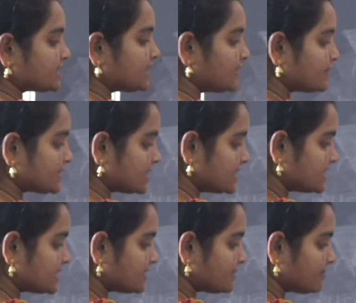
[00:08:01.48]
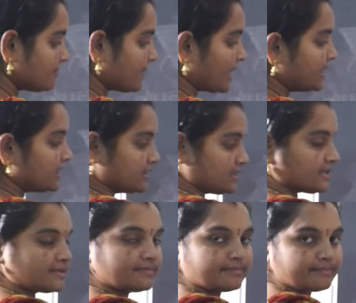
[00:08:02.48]
gives us
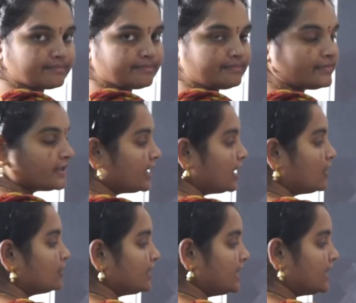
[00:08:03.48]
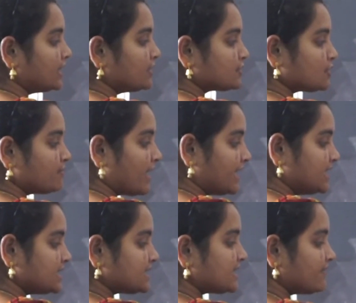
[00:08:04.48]
minus. Okay, so
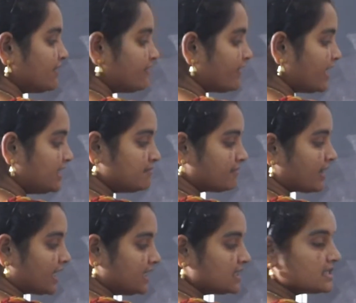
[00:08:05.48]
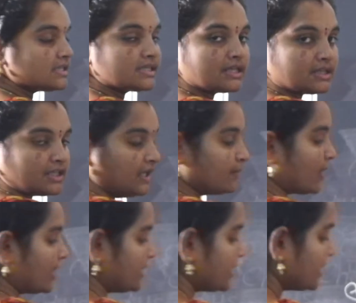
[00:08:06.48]
minus 7y minus
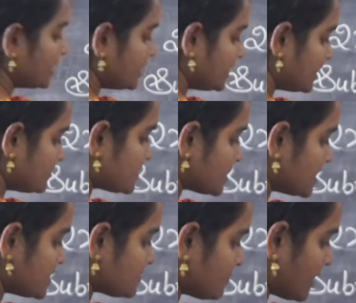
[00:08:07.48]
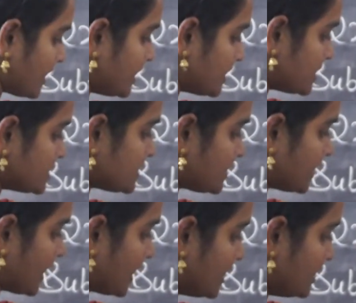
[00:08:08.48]
3y gives us minus
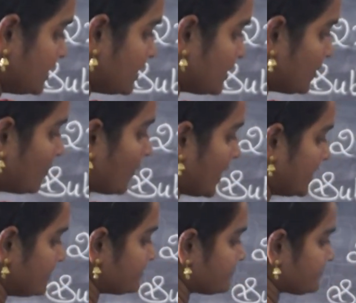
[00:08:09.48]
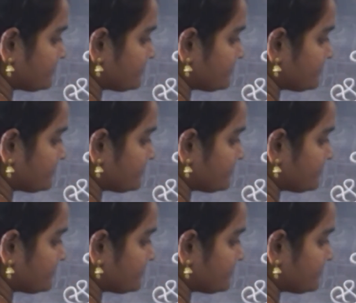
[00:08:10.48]
10y.